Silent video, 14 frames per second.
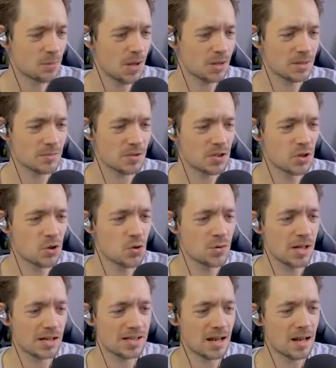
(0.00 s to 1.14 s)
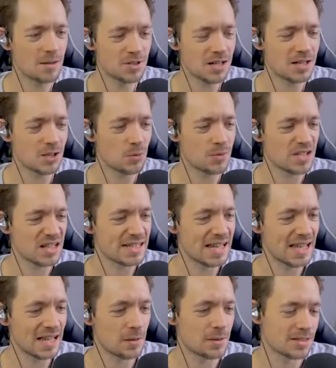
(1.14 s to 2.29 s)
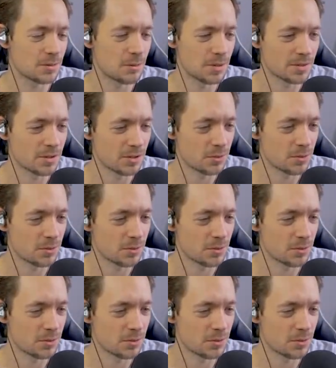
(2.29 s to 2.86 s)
welcome the new. I, I was gonna call this like next. Oh, I don't know what I'm gonna